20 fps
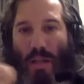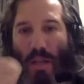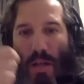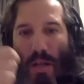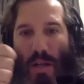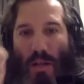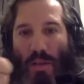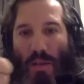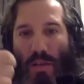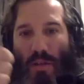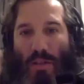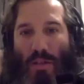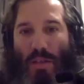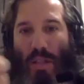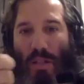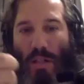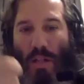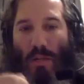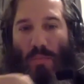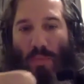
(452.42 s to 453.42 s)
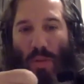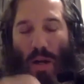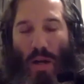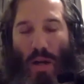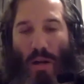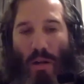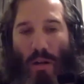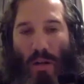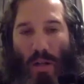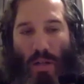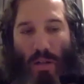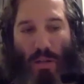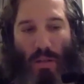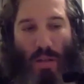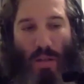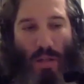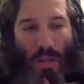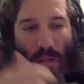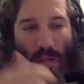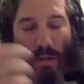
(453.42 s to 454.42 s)
There is that camaraderie, and
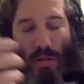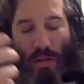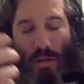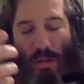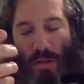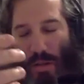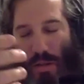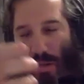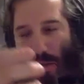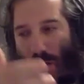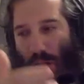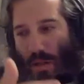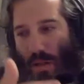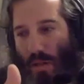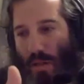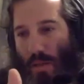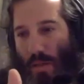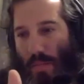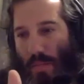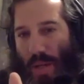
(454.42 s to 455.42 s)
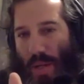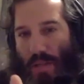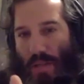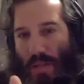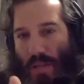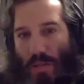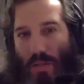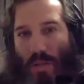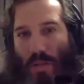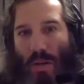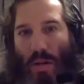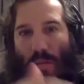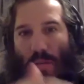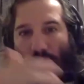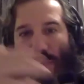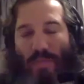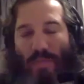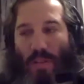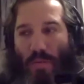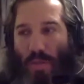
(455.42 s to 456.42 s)
it all depends who you are. But
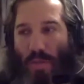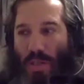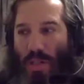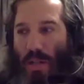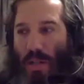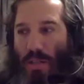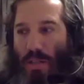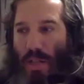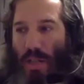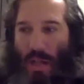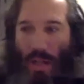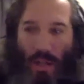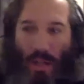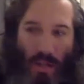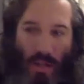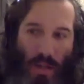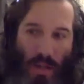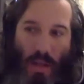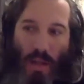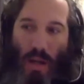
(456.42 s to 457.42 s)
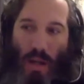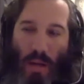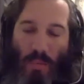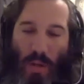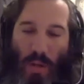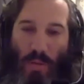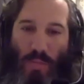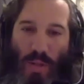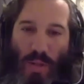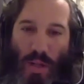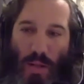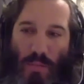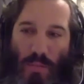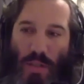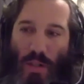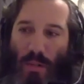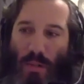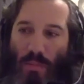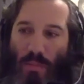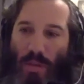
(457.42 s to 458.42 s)
if you reach out and say, hey, I'm Herb
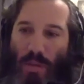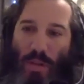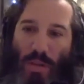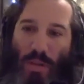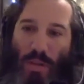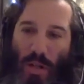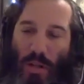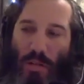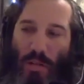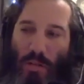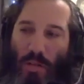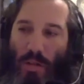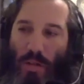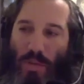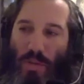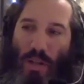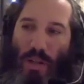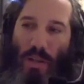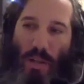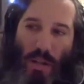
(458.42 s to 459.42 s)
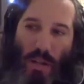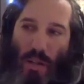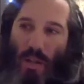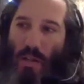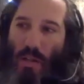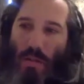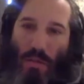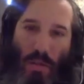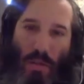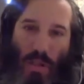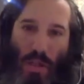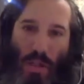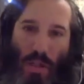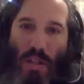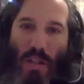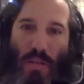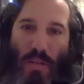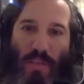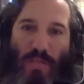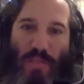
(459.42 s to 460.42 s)
Thompson, I'm a retiring Green Beret leader. Can you
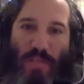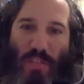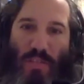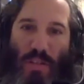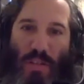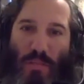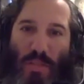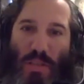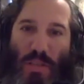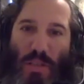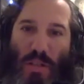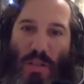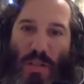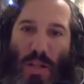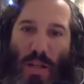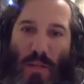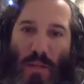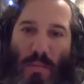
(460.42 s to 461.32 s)
give me 15 minutes of your time?